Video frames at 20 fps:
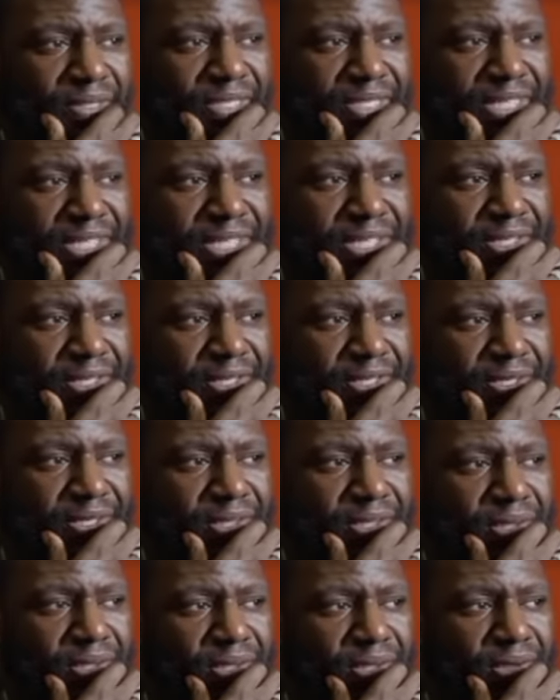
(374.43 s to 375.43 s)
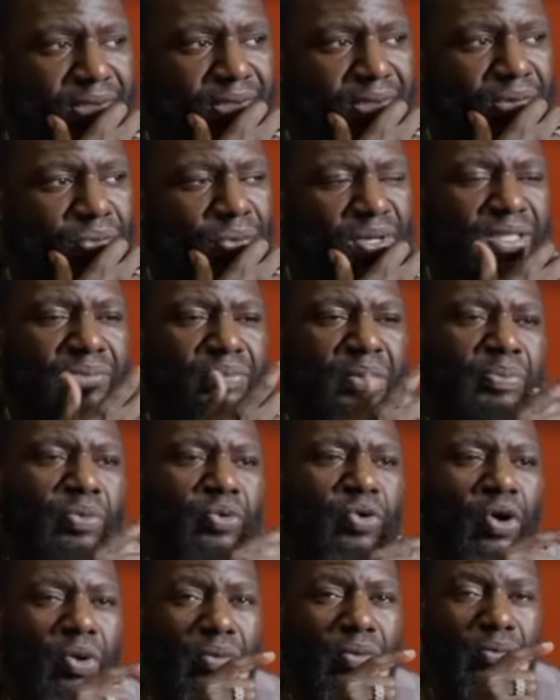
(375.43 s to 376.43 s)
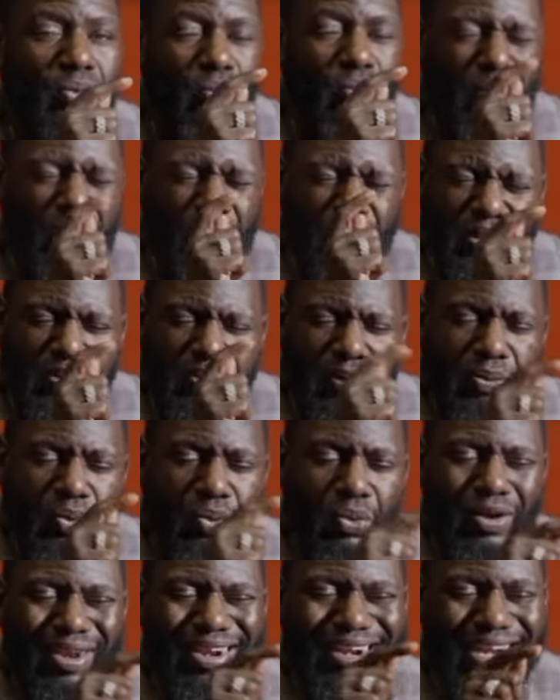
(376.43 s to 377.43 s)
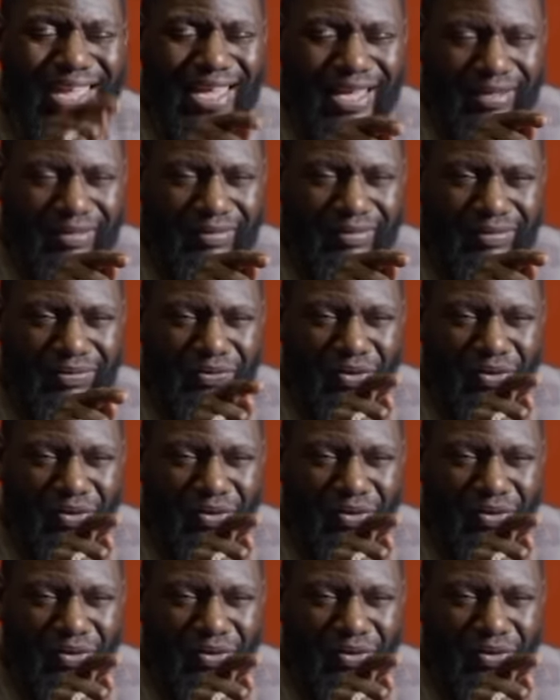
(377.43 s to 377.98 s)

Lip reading: they say, what do people want to learn